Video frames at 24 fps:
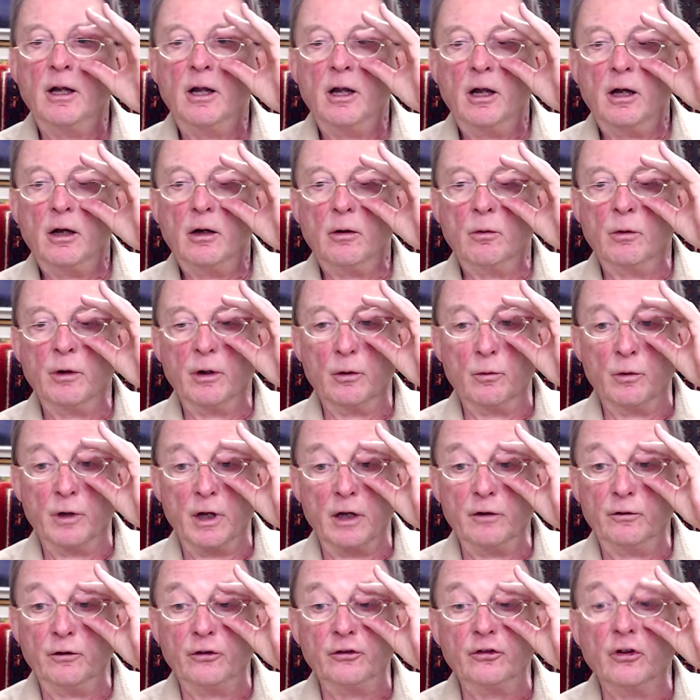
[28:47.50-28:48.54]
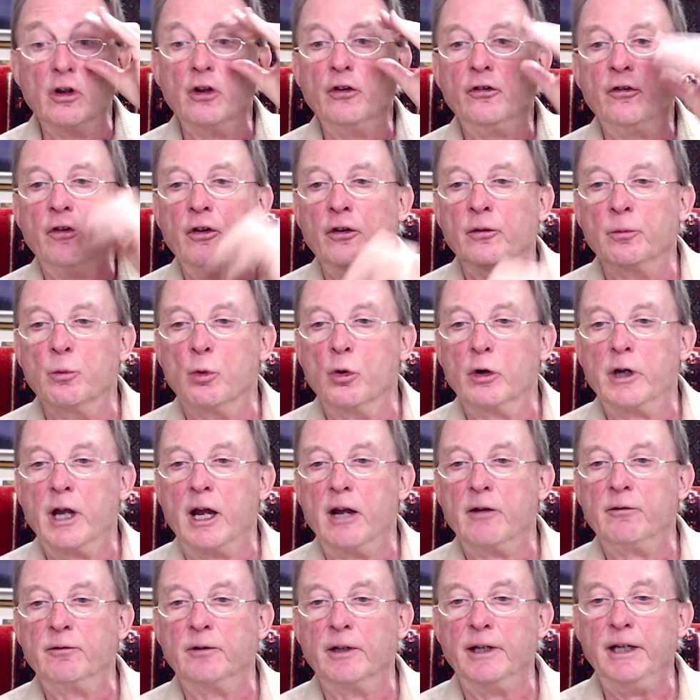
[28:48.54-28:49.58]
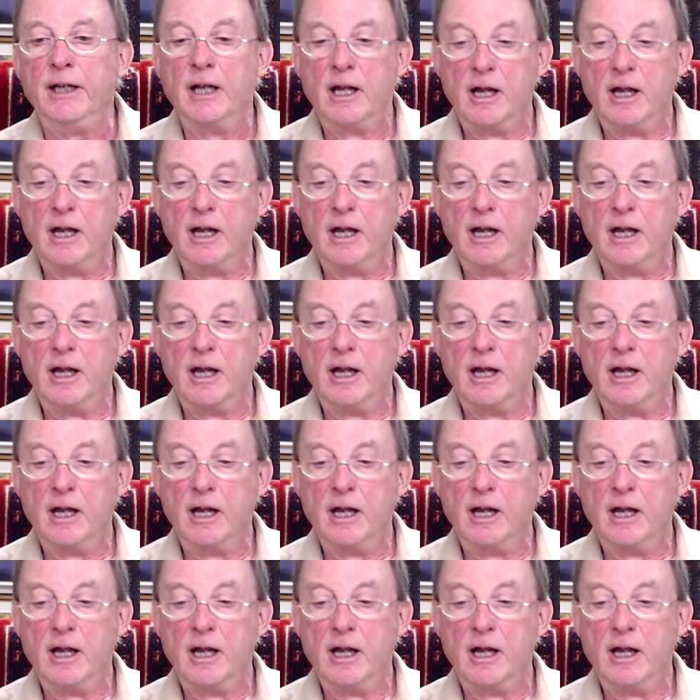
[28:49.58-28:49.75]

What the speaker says: when I researched this more carefully,